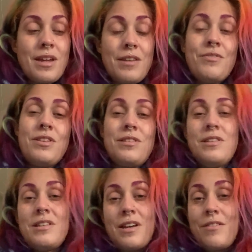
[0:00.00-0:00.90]
if
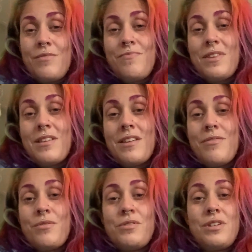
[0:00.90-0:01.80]

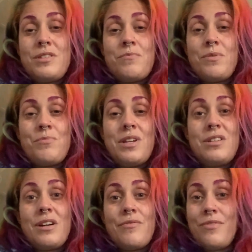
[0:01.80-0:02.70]
if you want to do something where you
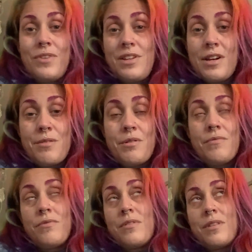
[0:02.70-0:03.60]
don't have your video
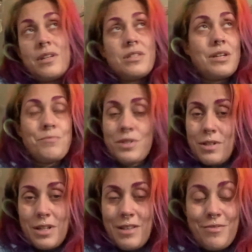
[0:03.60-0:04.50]
on, that's
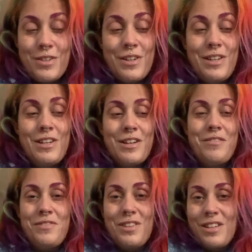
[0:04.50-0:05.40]
absolutely fine. You
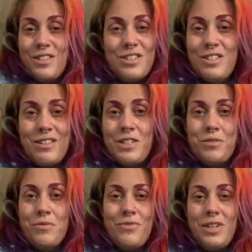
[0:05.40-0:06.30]
can just do it
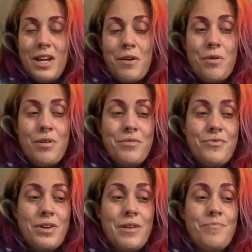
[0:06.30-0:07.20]
sort of video off.
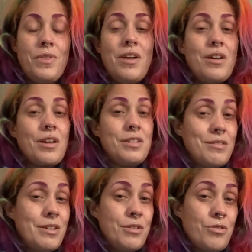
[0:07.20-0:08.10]
Can do
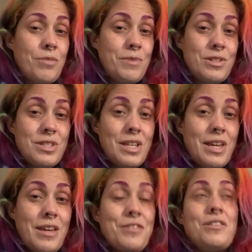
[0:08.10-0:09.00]
it
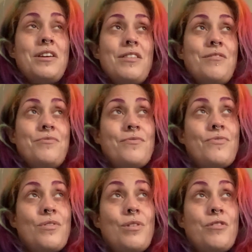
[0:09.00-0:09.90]
anonymously, because I know that
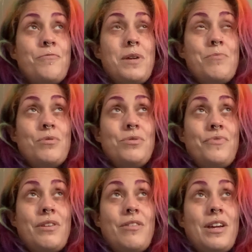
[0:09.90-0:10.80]
for a lot of people it's
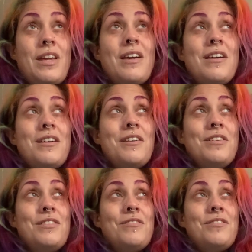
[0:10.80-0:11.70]
very
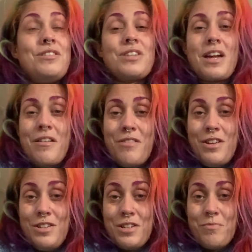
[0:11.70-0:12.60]
scary.
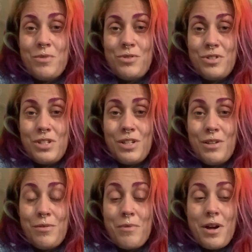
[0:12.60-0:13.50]
You don't want to,